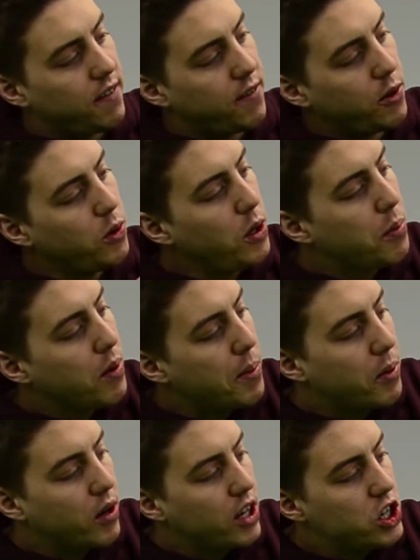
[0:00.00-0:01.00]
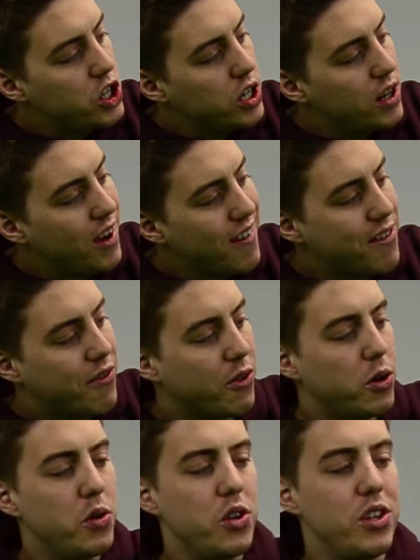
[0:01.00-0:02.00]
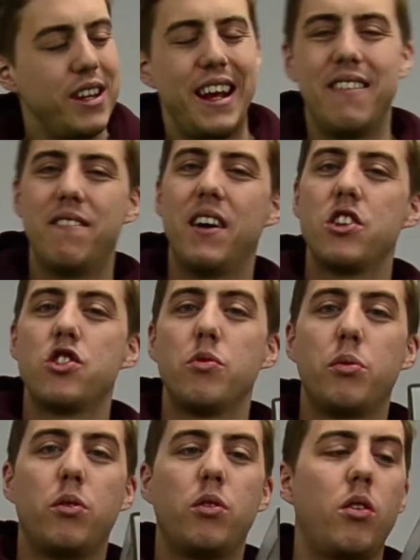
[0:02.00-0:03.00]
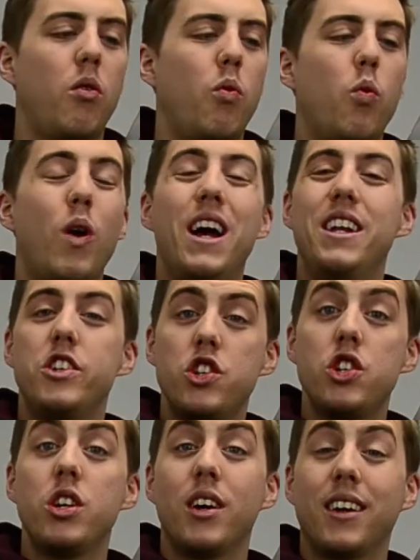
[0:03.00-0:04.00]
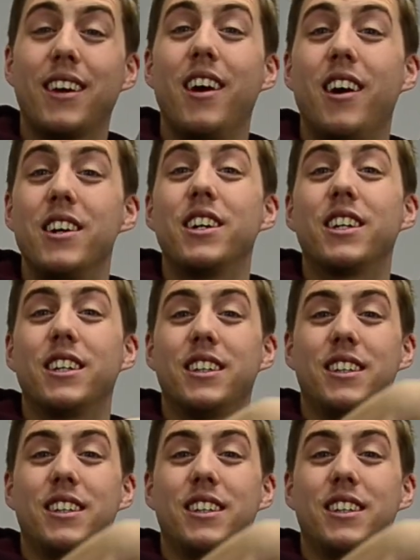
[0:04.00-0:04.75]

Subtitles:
Food Preparation Fruit and Vegetable Wedge Cutters.